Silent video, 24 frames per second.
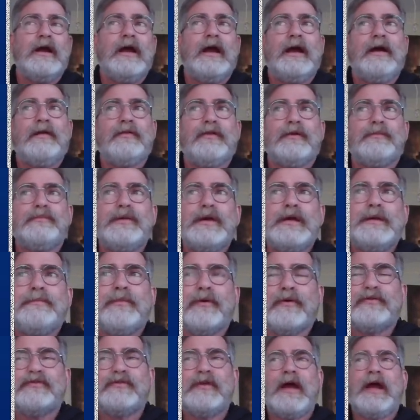and the
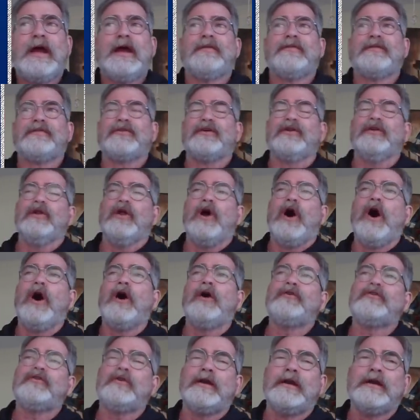people saying that the
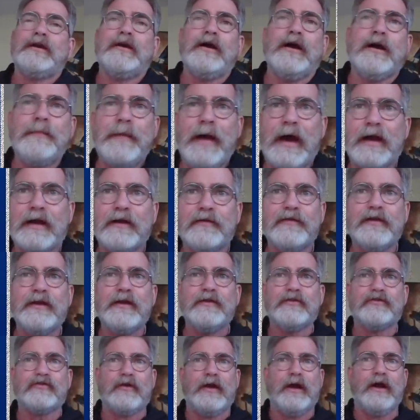law is going to come out of
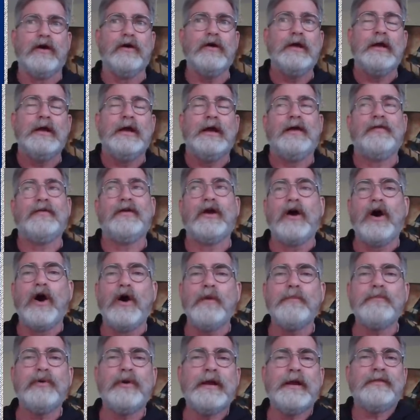Israel, and they're
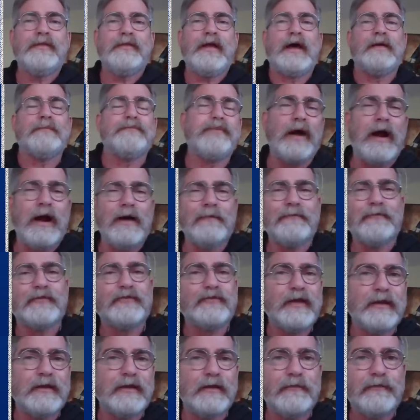all putting that
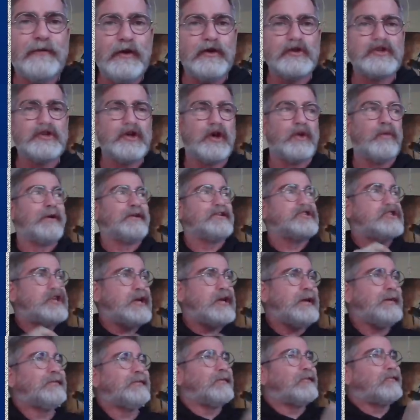prophecy in the future when
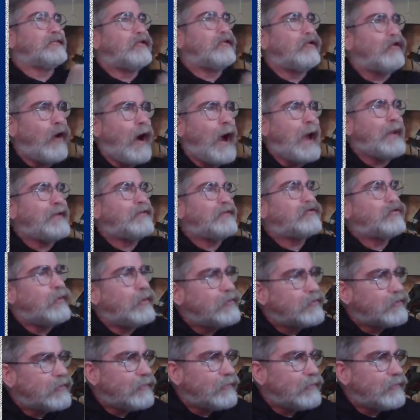Jesus Christ was the